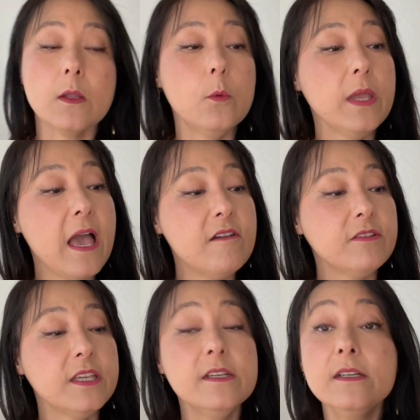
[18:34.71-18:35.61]
We have
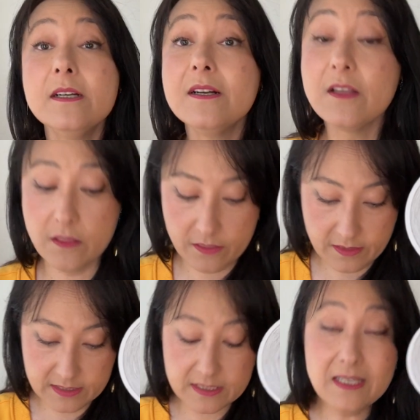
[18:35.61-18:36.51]
here
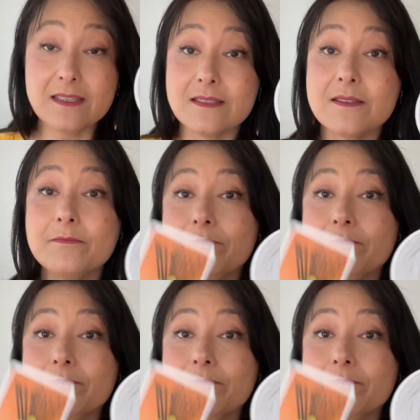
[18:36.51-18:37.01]
the seed.